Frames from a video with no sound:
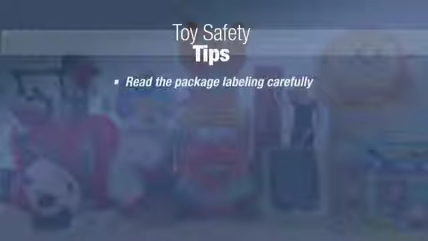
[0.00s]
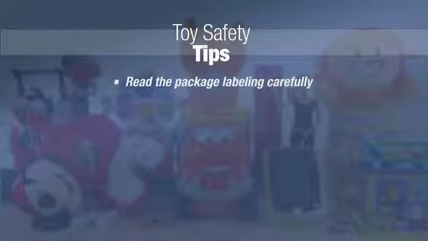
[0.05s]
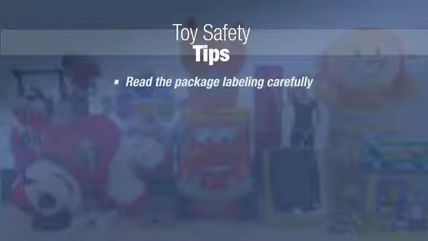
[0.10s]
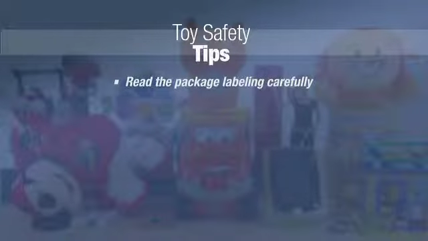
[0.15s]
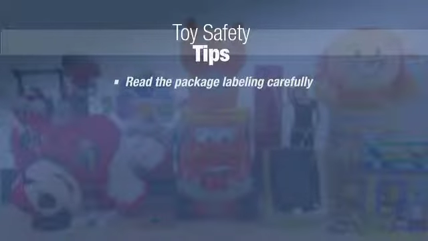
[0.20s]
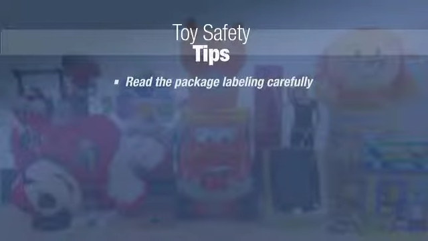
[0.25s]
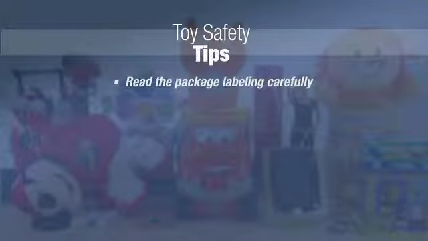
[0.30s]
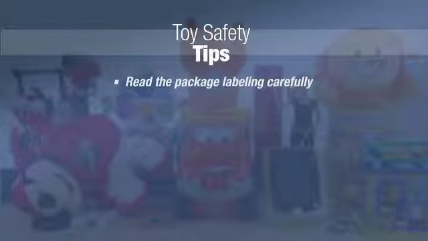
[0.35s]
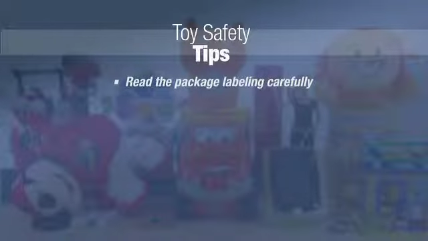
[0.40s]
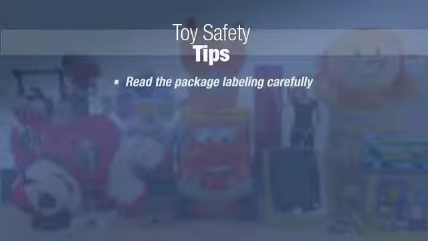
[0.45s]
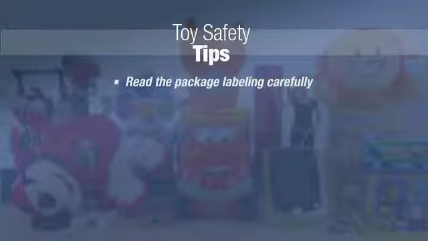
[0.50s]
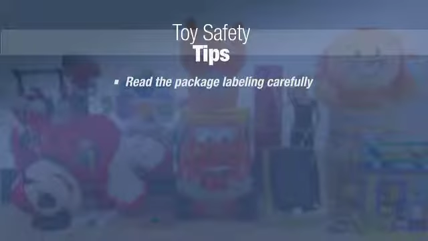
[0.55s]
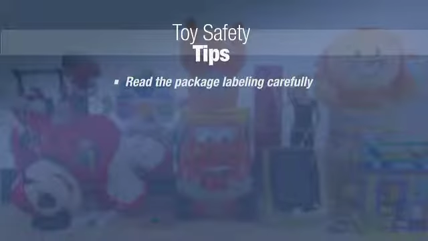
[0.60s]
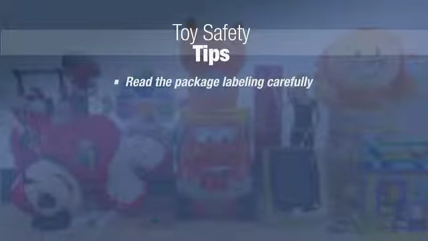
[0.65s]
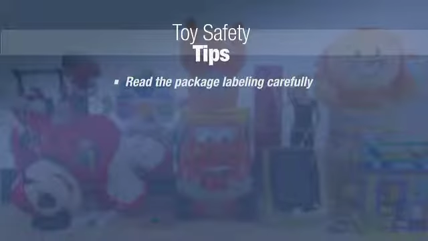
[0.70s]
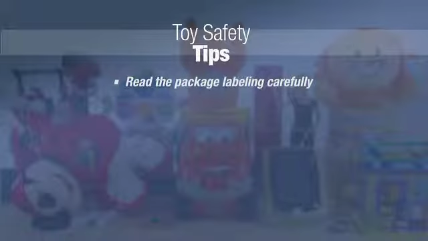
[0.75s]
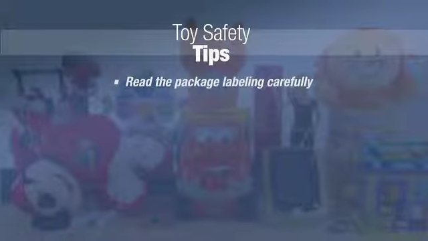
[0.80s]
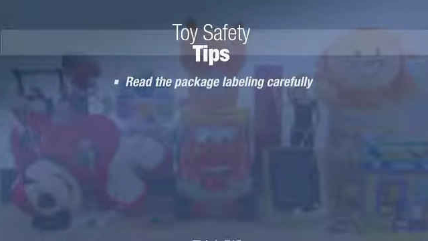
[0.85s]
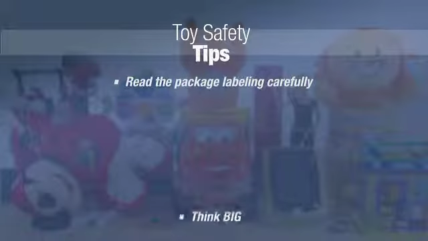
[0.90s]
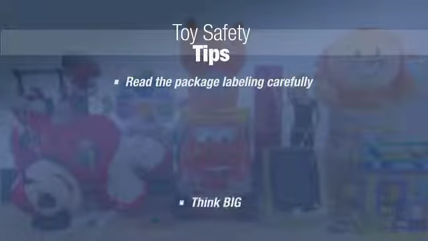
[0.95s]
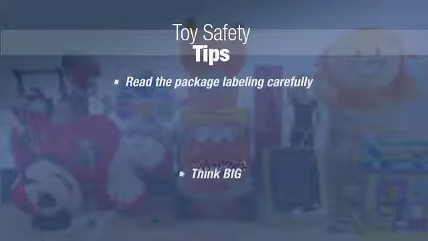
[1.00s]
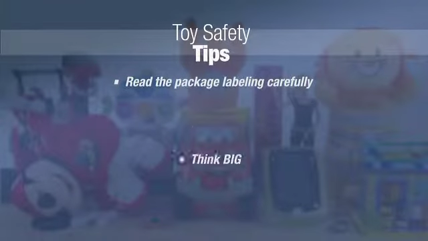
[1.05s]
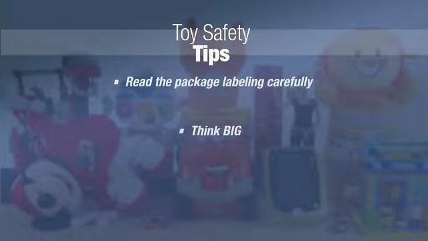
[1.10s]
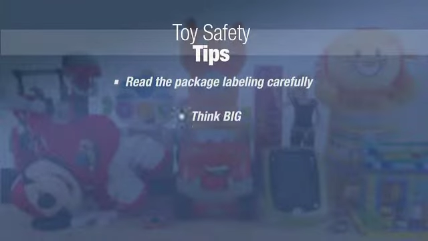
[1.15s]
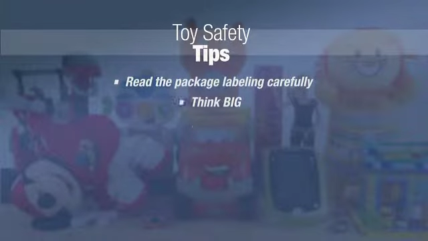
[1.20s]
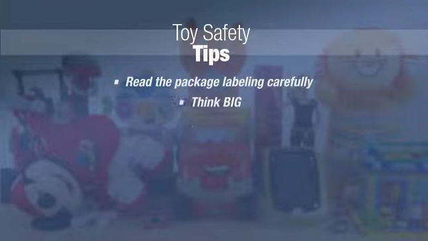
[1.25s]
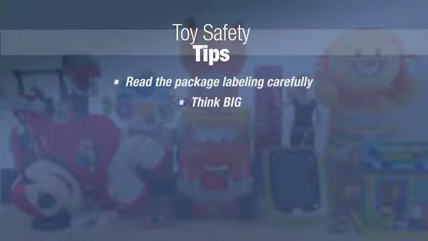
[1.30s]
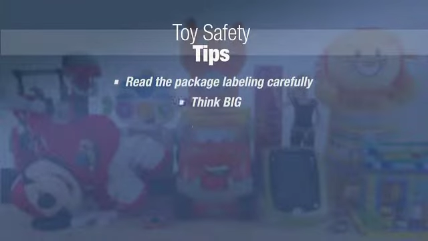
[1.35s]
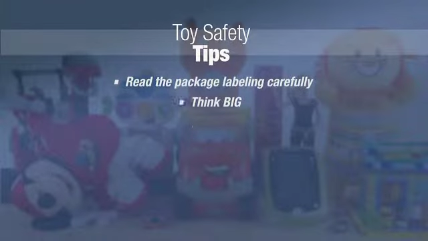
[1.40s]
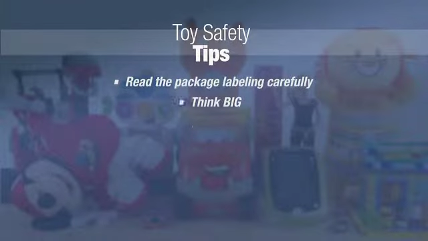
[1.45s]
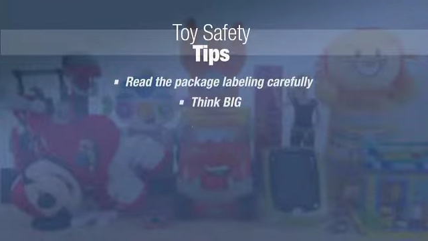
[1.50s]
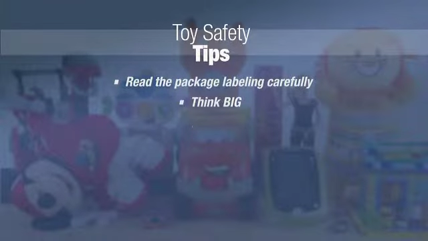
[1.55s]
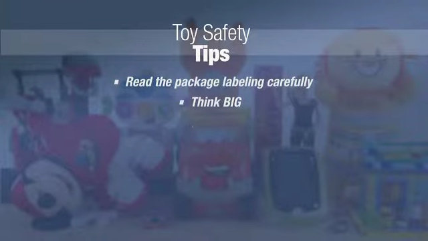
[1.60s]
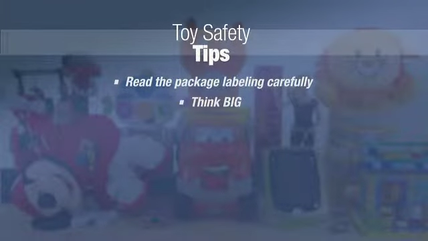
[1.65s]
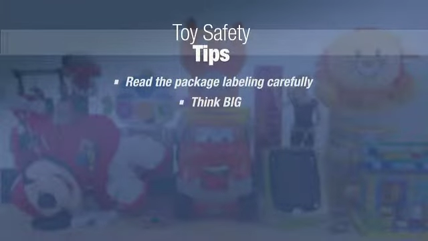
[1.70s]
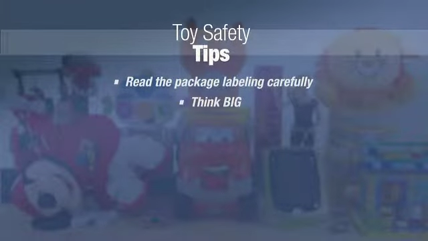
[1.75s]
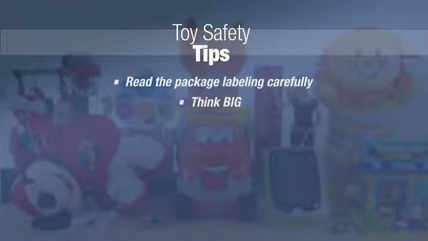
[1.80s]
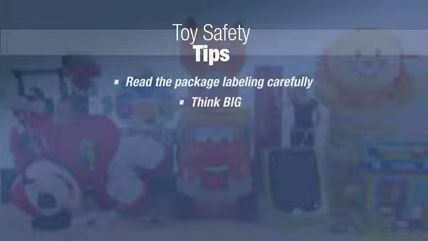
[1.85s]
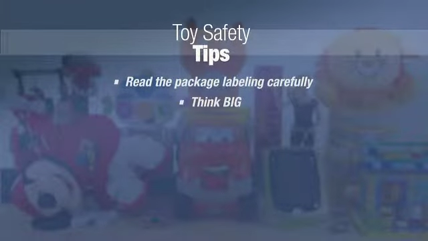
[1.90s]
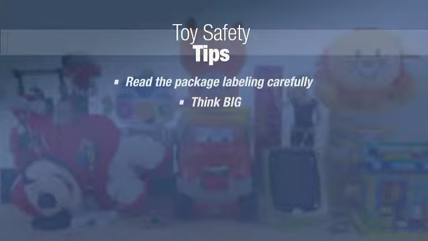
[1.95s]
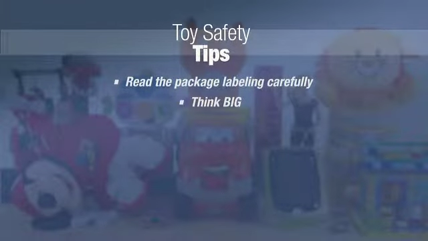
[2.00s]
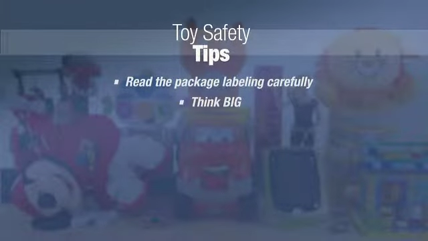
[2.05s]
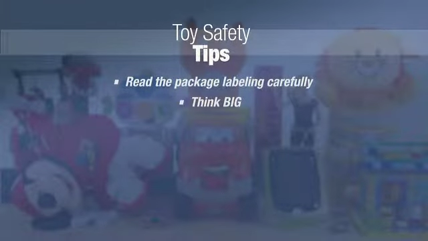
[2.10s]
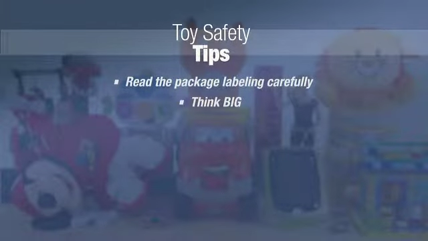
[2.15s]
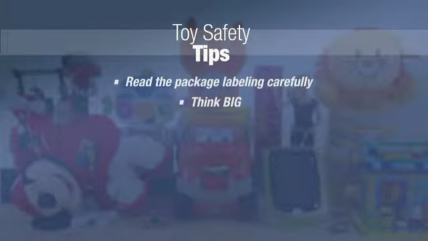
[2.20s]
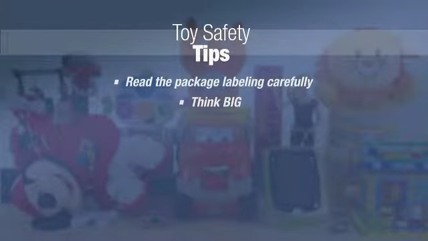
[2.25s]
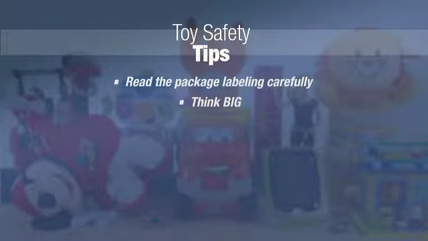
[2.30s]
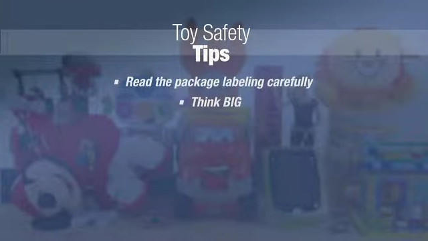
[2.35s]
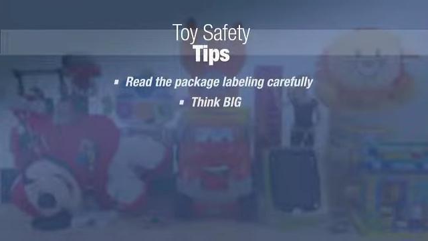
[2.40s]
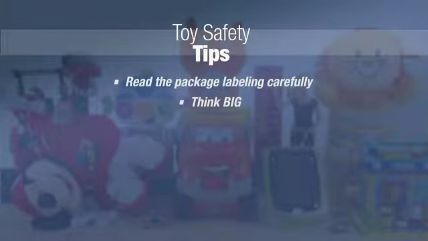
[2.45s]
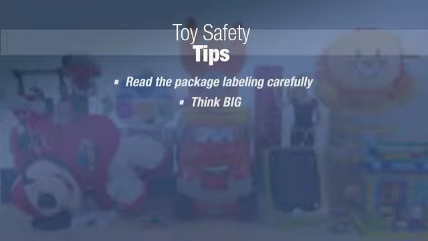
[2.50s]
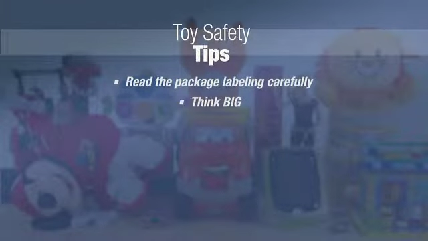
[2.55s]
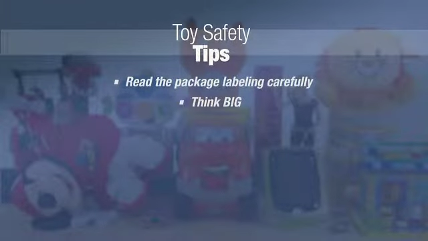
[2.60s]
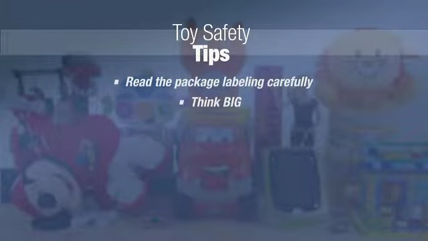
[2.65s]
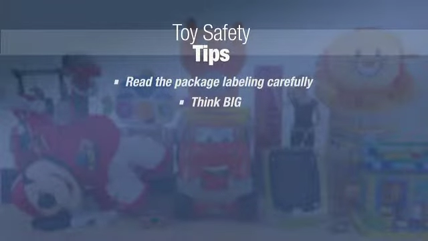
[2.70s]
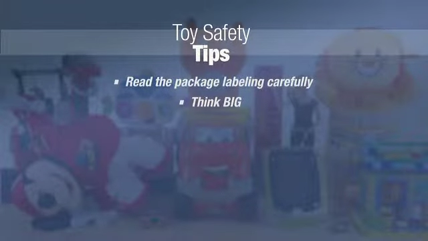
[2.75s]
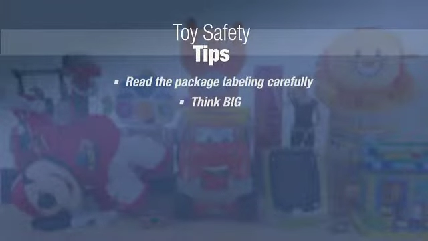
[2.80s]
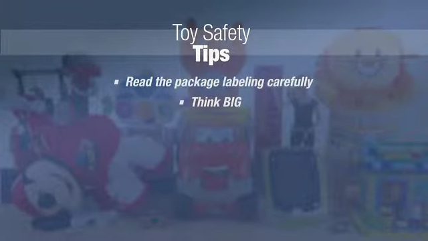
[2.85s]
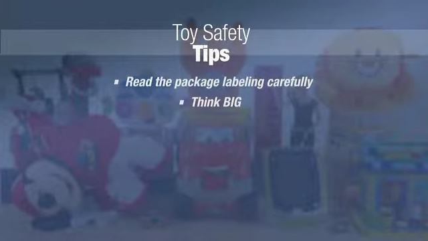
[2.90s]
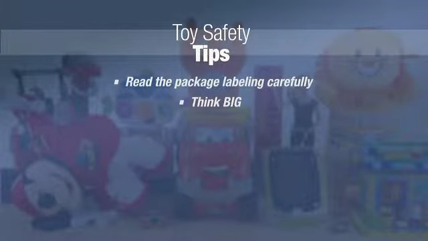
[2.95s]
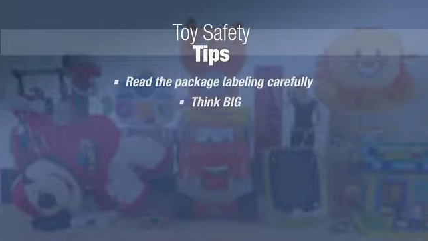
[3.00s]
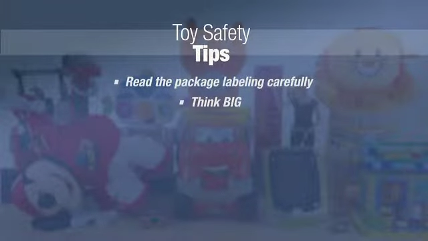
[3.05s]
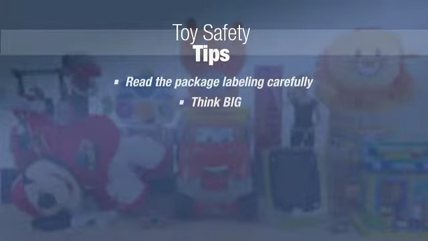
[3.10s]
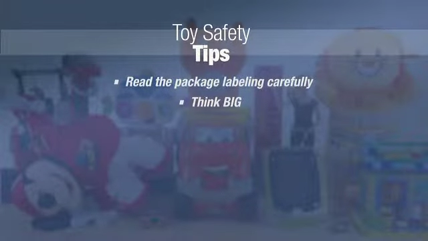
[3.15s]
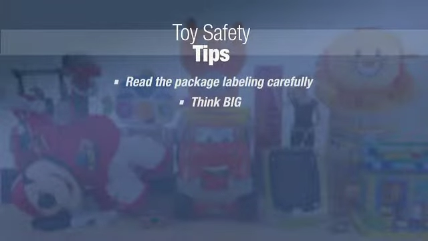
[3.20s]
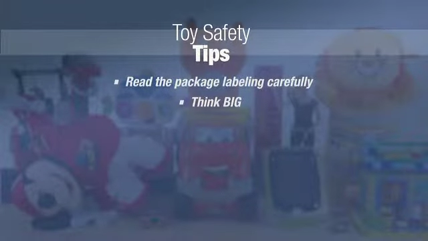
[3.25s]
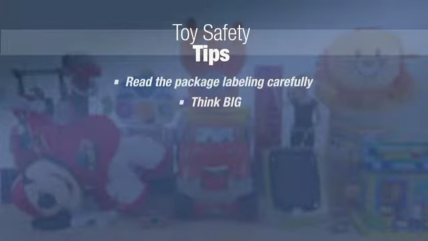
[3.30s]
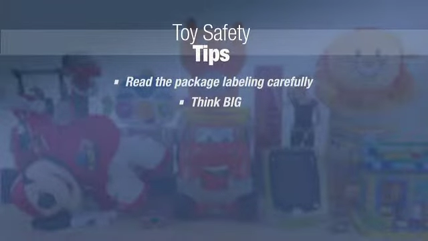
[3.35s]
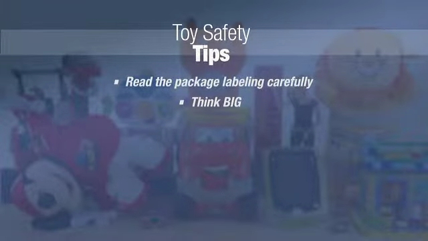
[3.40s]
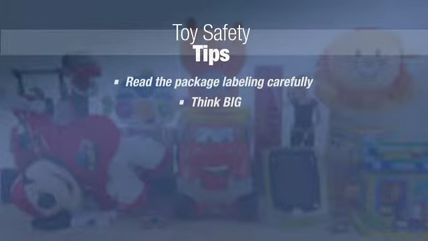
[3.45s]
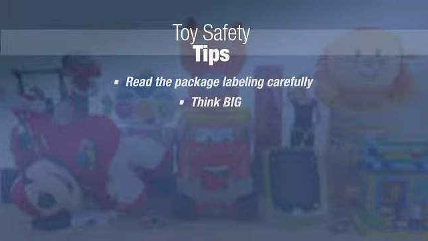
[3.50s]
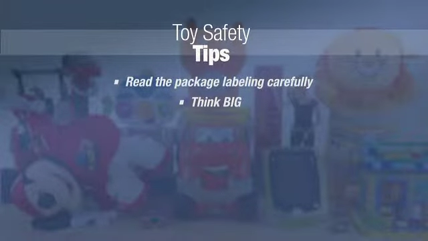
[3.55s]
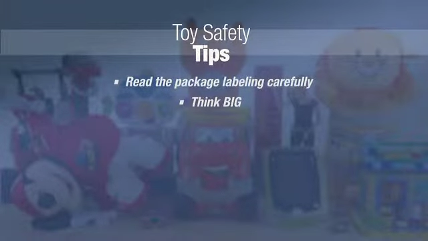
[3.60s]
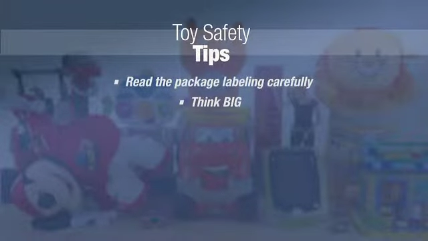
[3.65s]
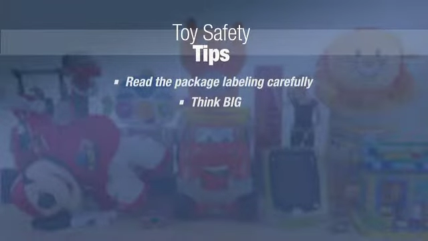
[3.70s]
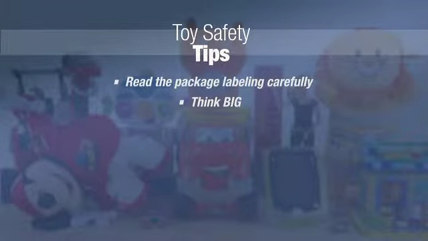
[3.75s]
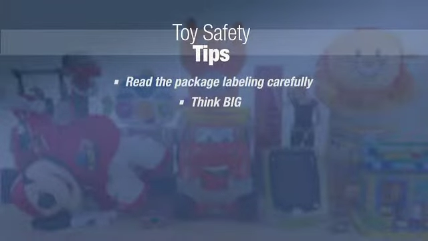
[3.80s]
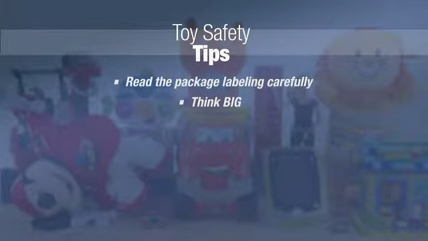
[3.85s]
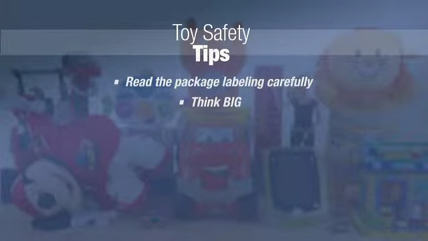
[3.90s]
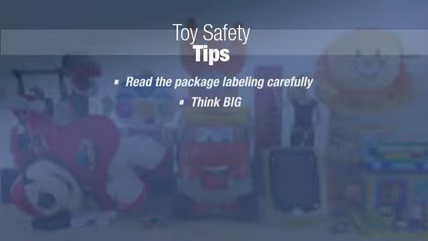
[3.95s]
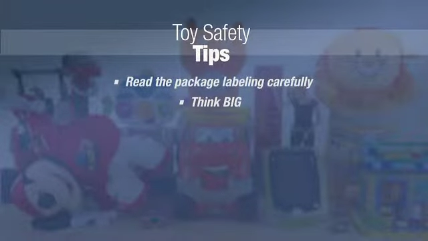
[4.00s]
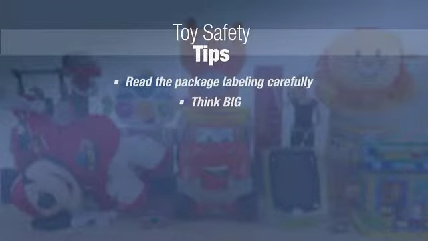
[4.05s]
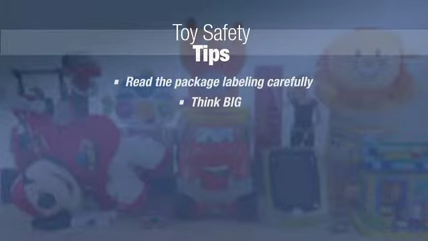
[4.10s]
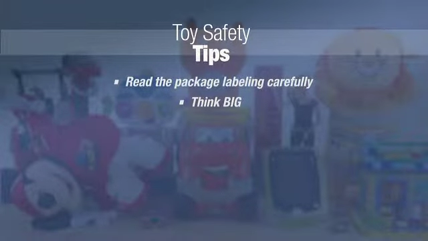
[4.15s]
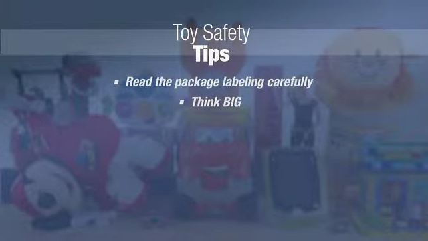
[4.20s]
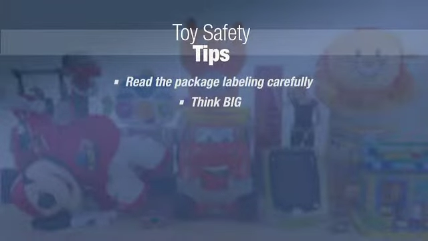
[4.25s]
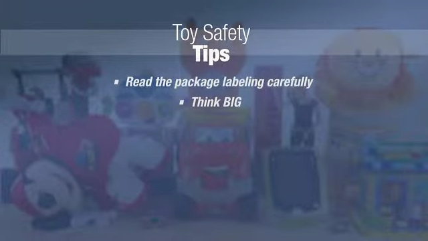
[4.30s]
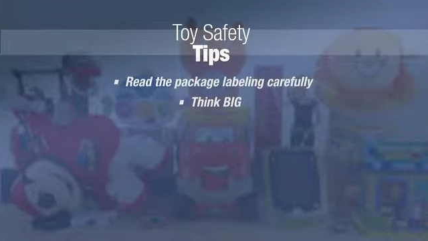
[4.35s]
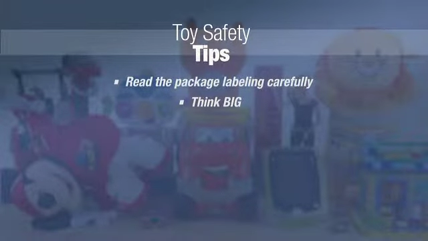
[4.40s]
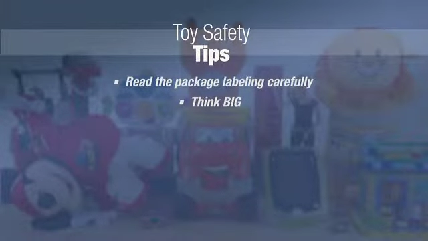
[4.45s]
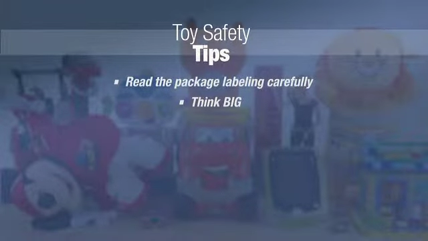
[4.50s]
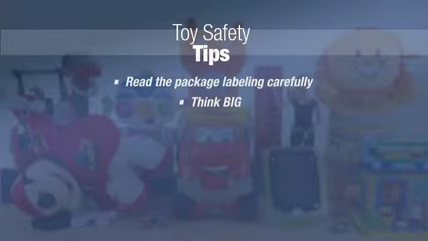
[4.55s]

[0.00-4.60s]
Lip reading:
Nobody's mouth can be seen.